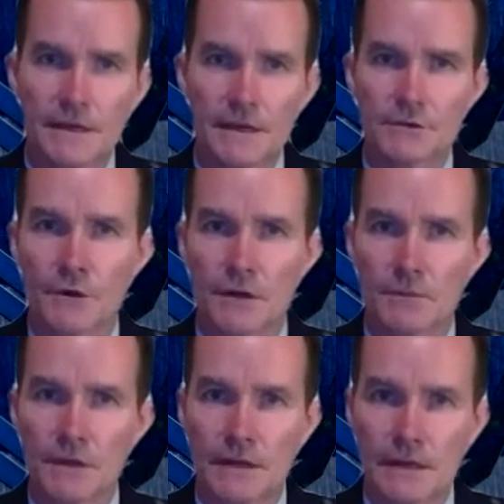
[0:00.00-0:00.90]
his
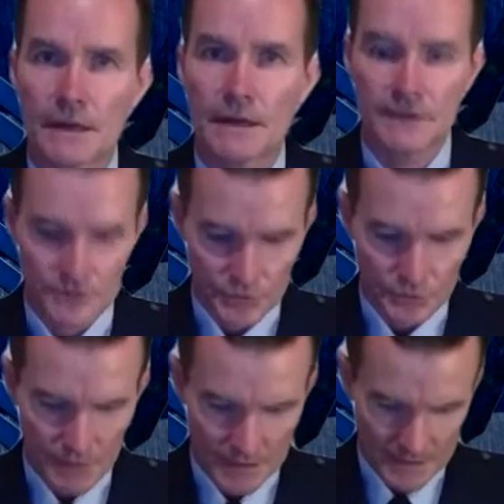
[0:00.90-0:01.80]
credibility, and his
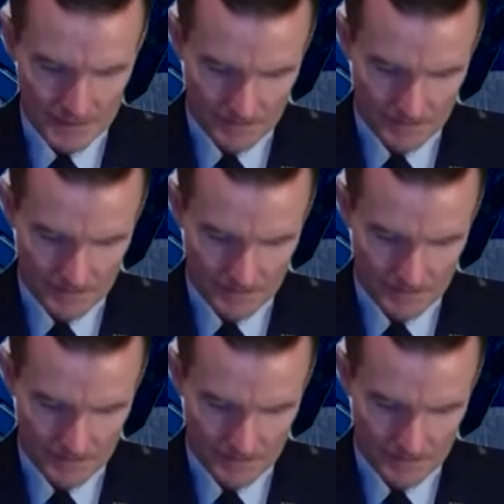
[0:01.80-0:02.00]
humility.